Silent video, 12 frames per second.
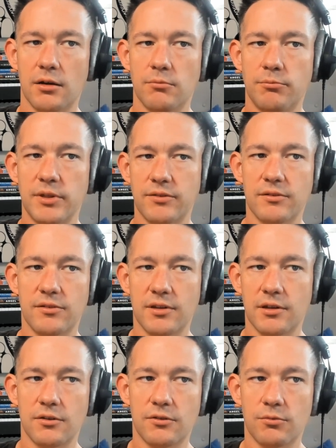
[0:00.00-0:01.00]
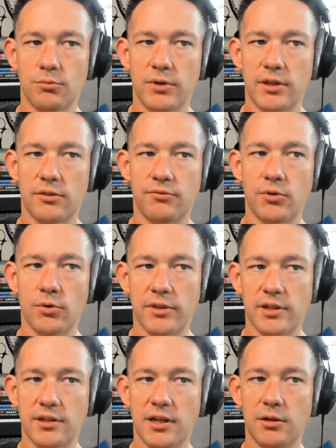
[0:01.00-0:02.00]
businesses with fewer
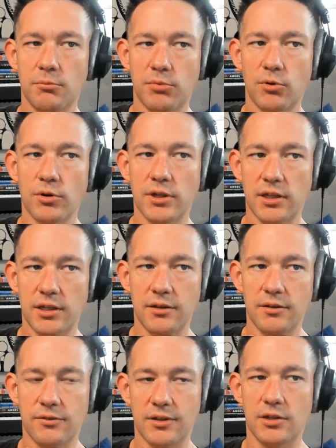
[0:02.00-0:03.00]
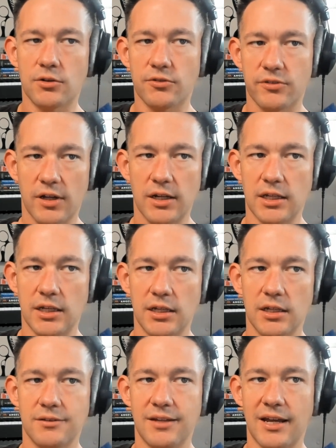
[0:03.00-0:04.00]
than 10 employees in your
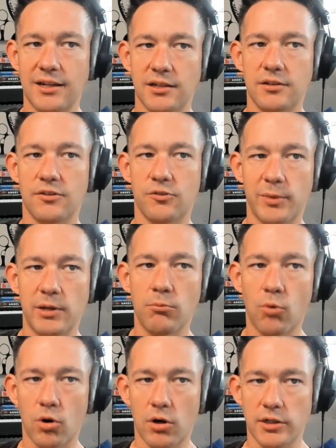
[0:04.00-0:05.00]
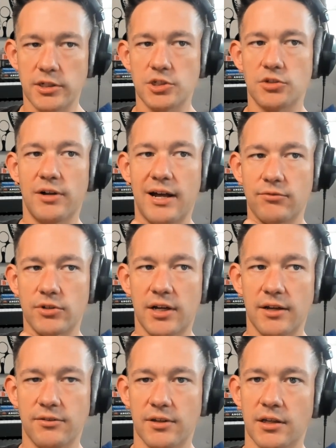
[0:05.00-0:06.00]
study tended to spend more on digital
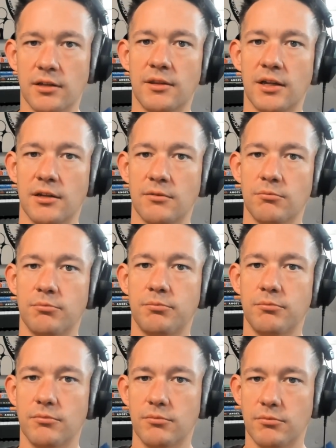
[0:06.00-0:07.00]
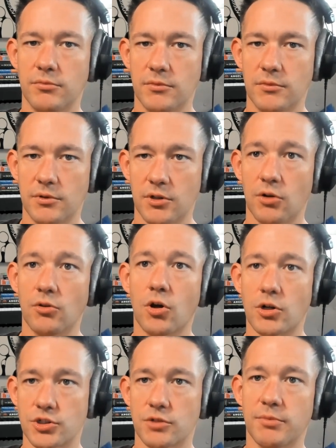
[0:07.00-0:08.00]
advertising than
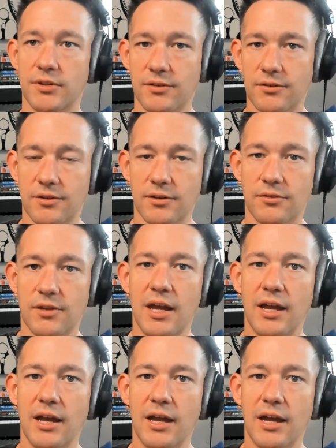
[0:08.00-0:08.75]
larger businesses.